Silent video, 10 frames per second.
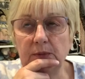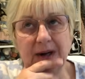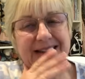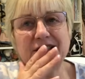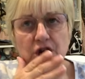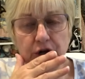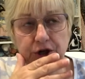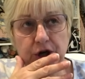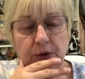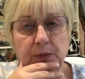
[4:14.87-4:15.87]
Well, it's not
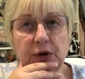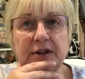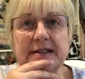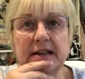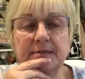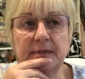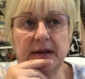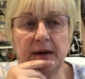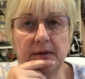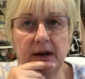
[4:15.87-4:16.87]
new, but there's a
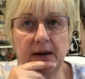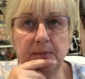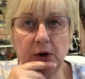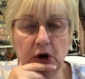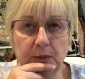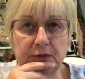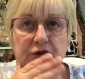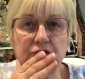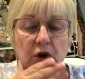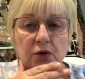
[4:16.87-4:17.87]
pub
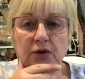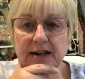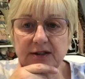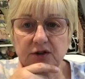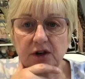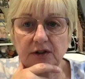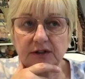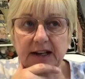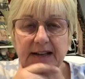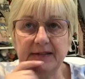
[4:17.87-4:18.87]
stroke
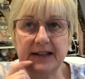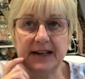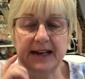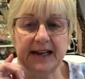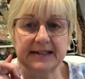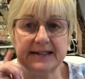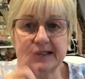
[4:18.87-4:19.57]
restaurant in the next